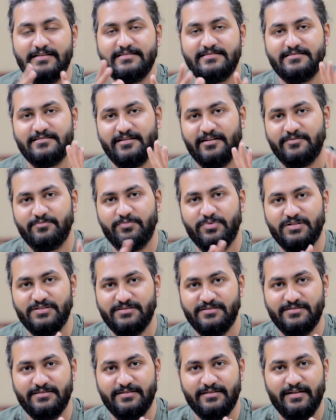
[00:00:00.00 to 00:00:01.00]
set
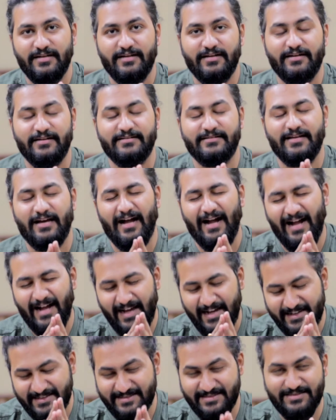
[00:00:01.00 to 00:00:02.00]
budget, it
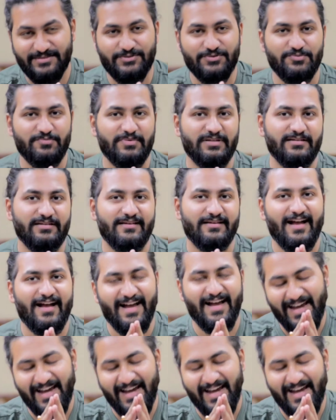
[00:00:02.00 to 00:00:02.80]
has to be